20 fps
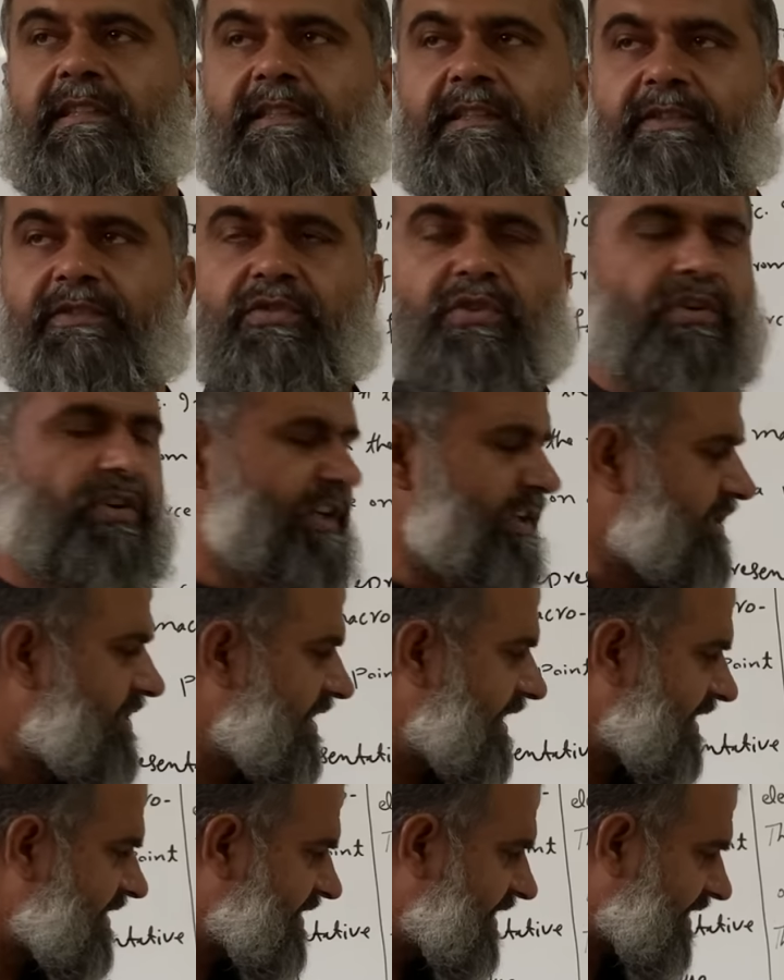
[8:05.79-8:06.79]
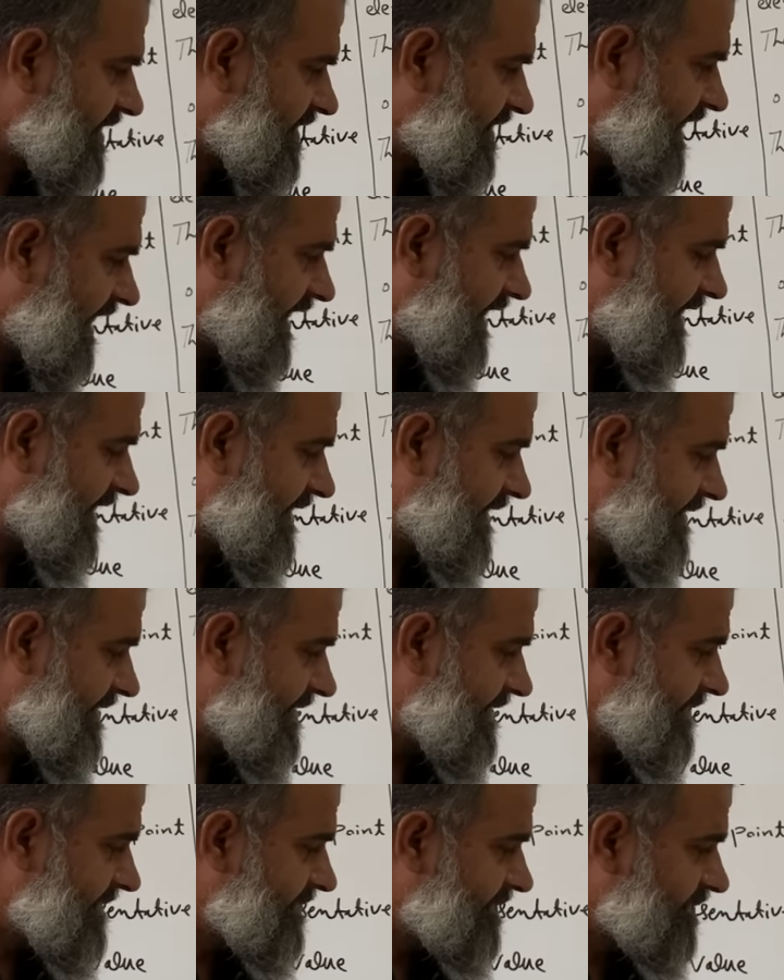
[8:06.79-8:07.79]
So it's just
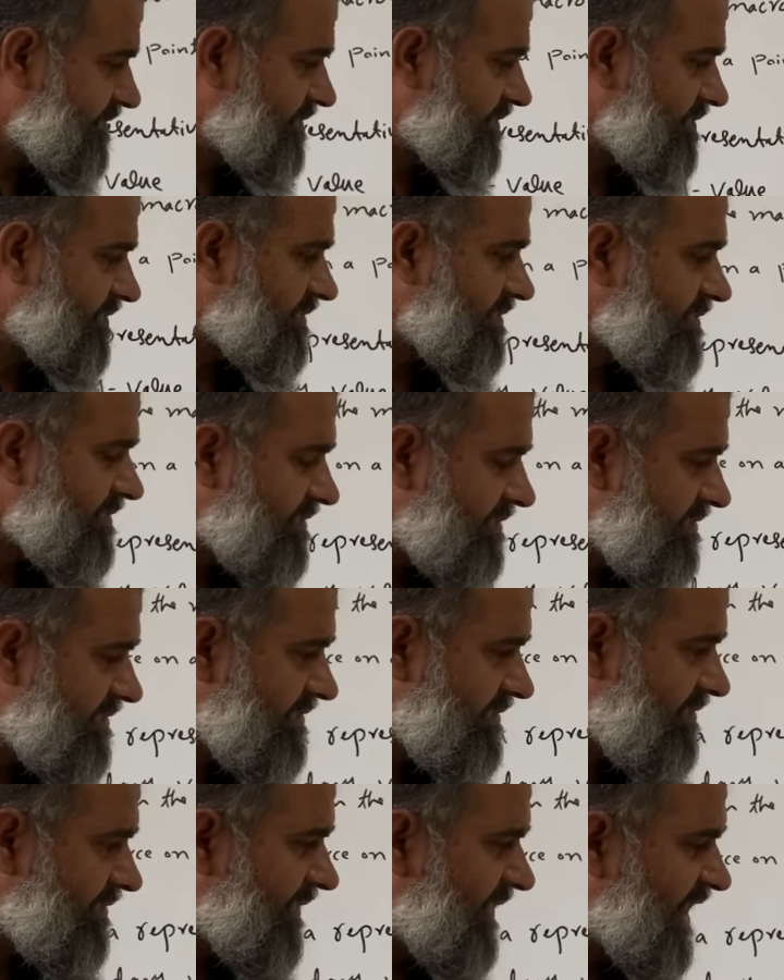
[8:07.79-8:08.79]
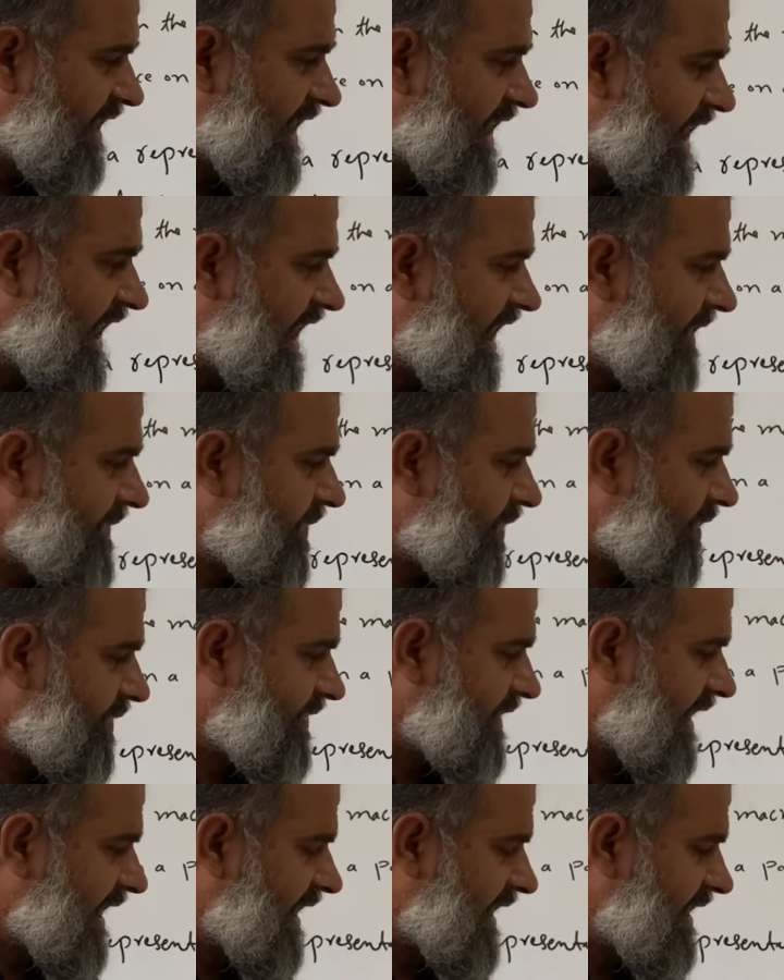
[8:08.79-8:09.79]
half
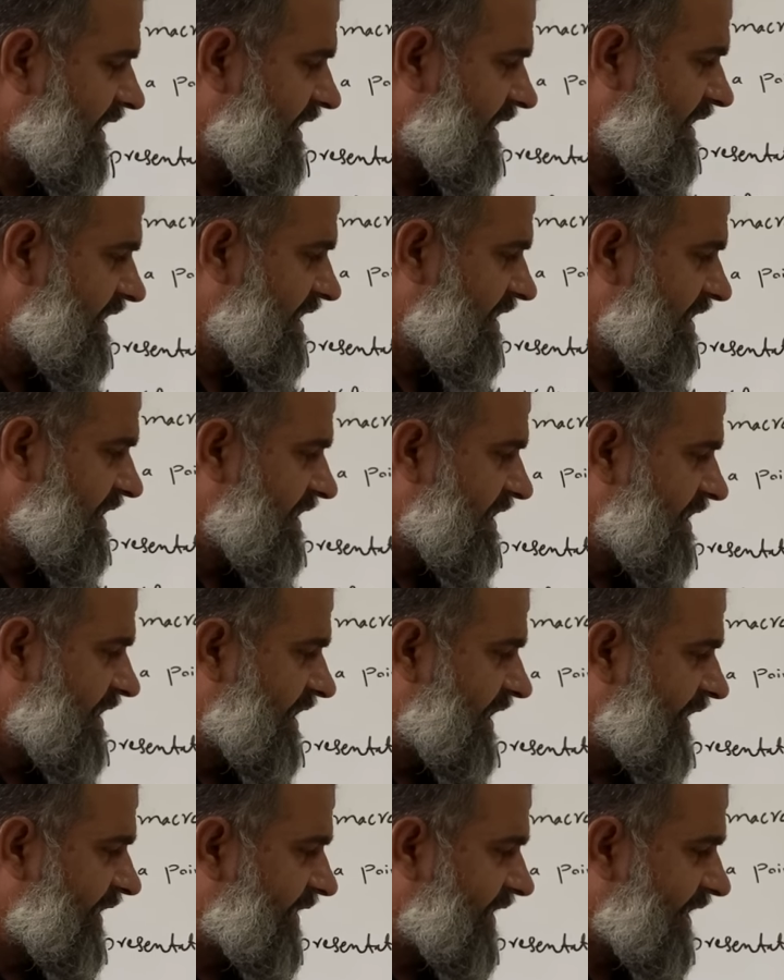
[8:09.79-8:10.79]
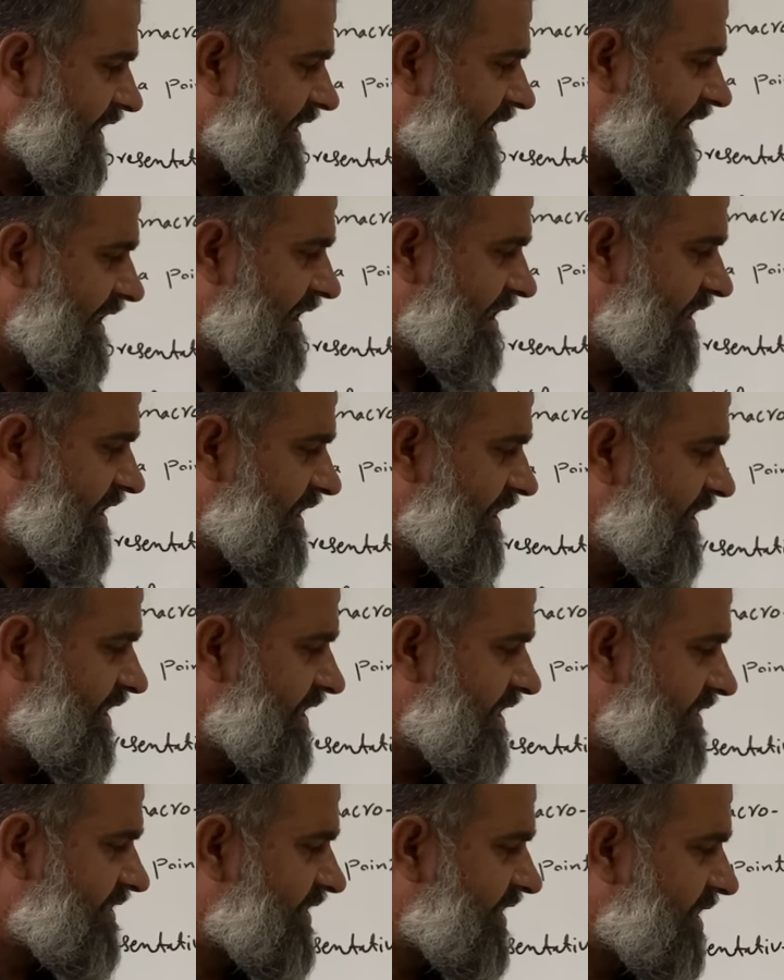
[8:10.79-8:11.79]
of the integral
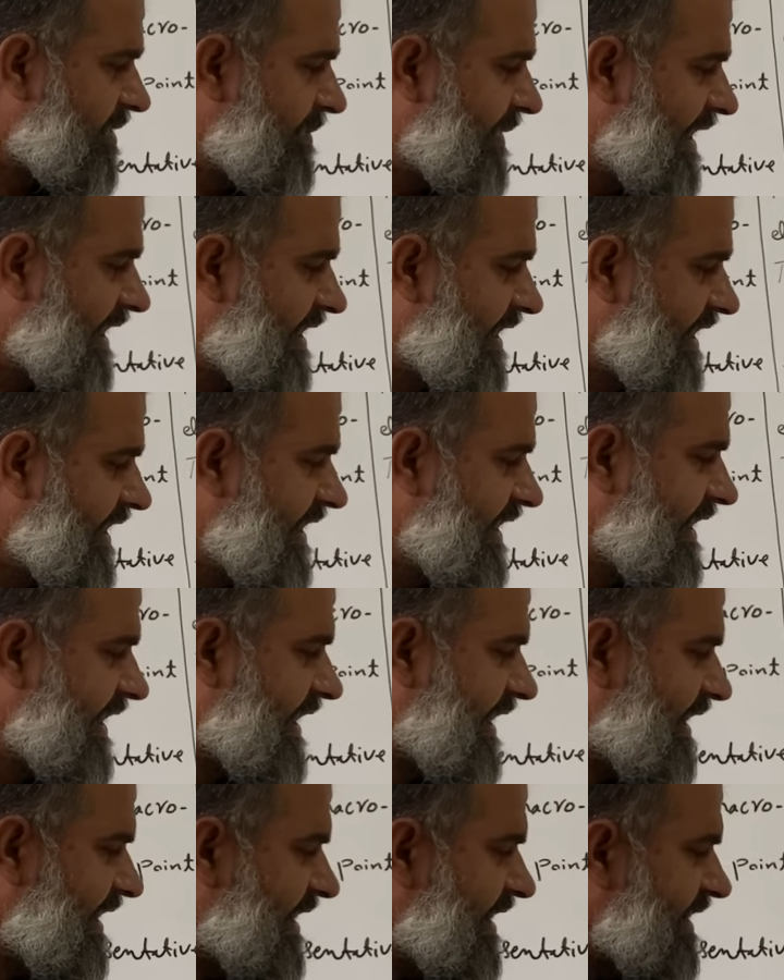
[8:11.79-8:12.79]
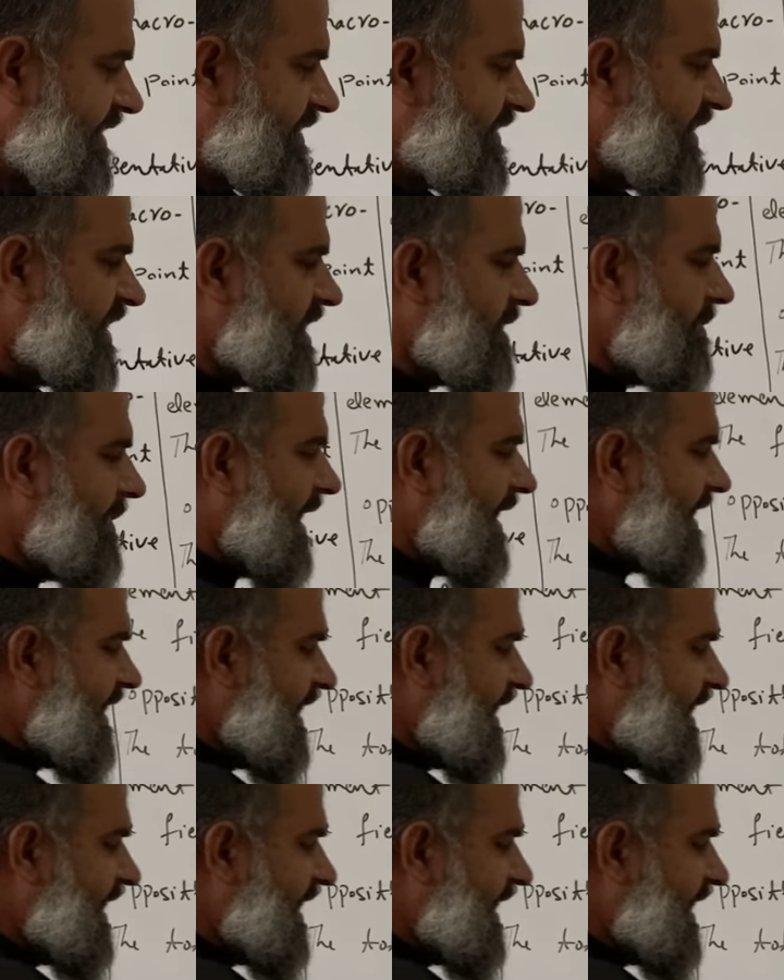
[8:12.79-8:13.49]
E sigma dA. Sigma